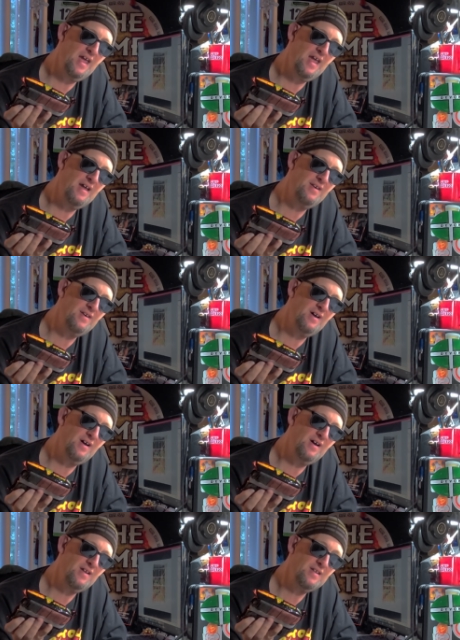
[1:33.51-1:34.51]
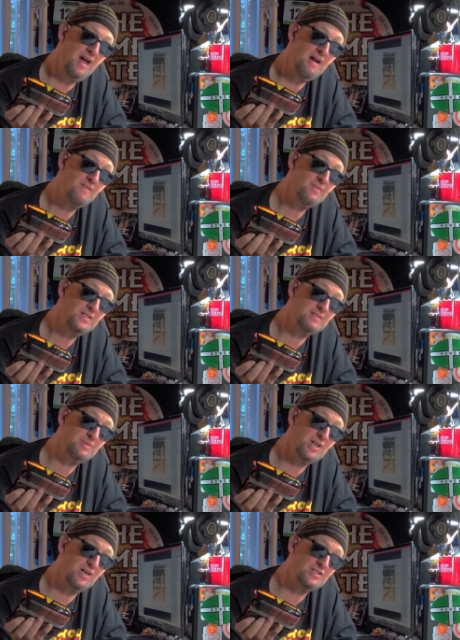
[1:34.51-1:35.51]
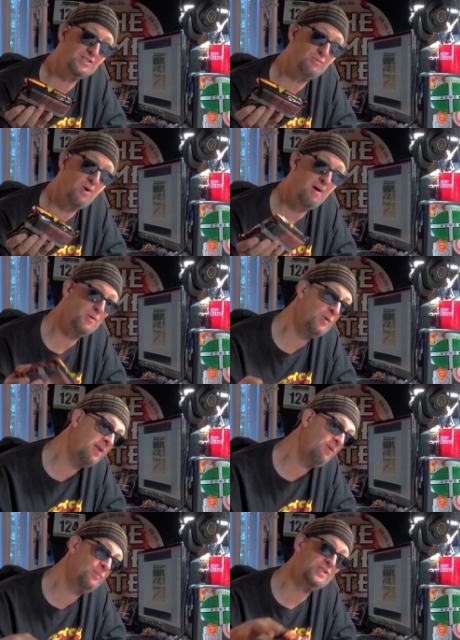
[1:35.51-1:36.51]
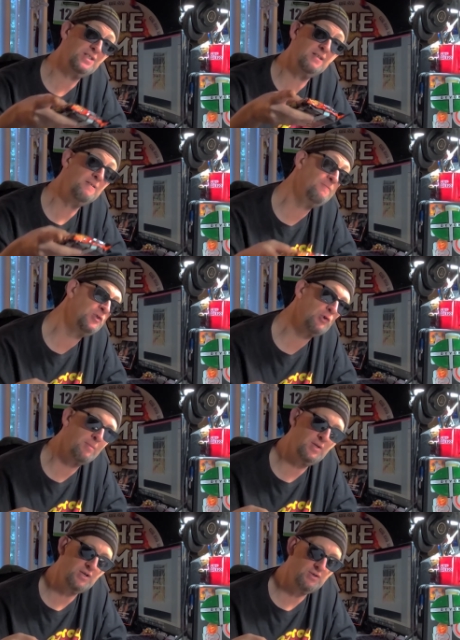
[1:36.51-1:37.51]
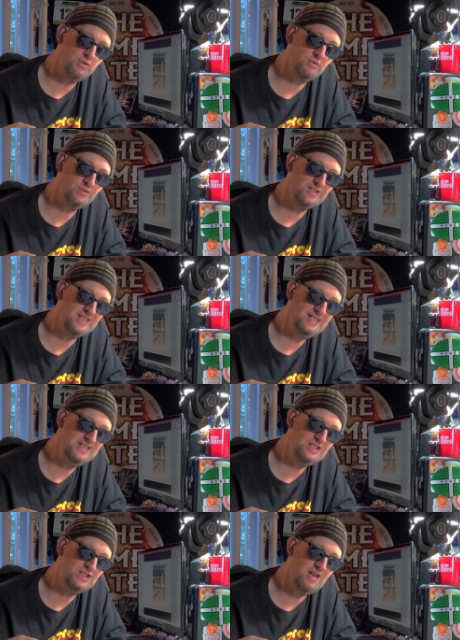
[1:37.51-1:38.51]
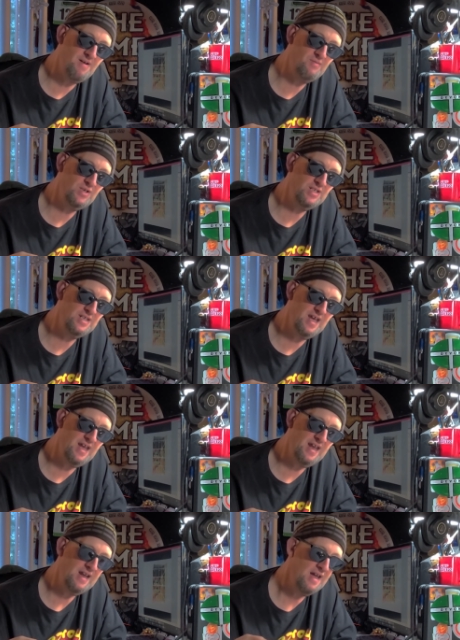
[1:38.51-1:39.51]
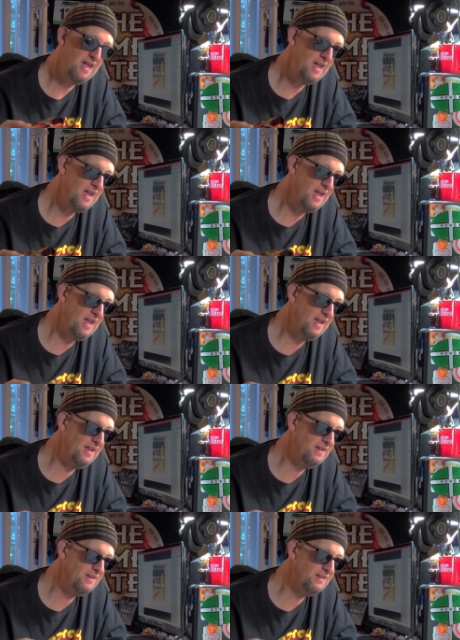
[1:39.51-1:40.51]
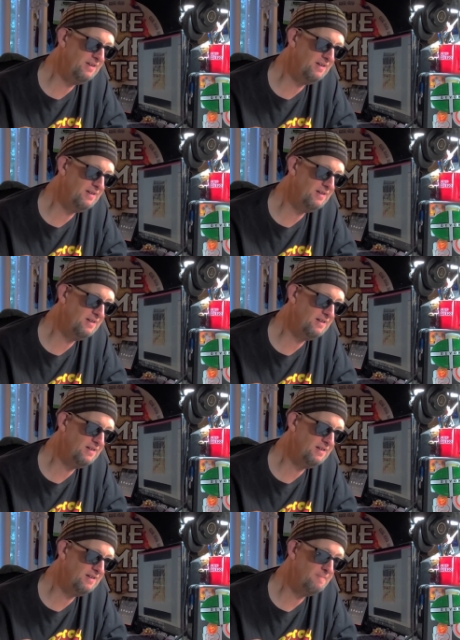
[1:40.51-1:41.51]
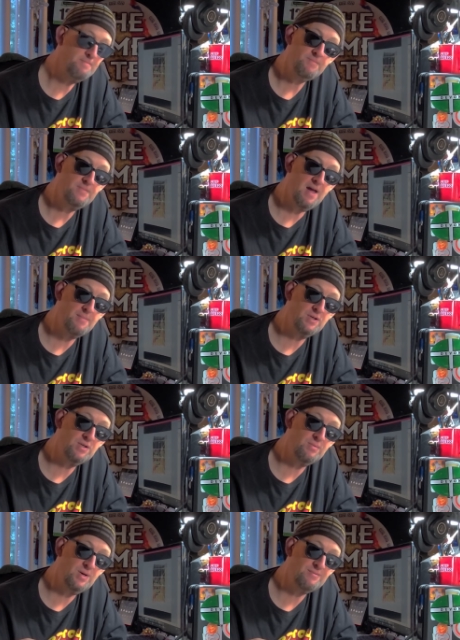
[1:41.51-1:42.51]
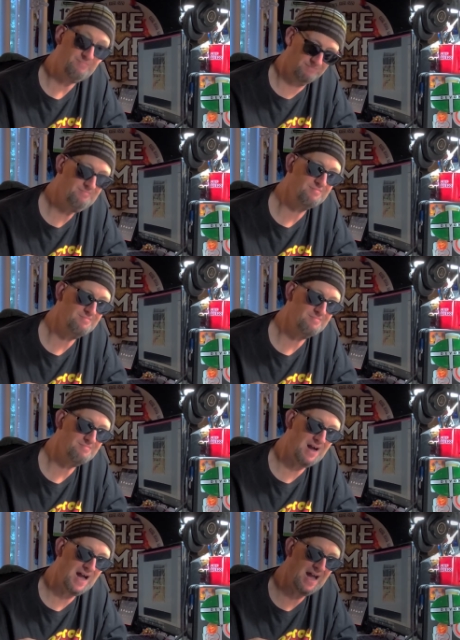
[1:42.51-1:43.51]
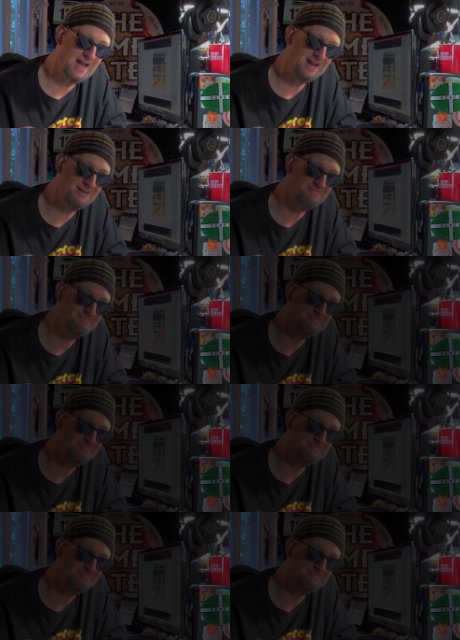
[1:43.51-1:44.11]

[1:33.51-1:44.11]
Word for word: And uh, yeah, this has been Hans the Ramen Rater wishing you enjoyment of your noodles each and every day. And uh, have a good one. Bye.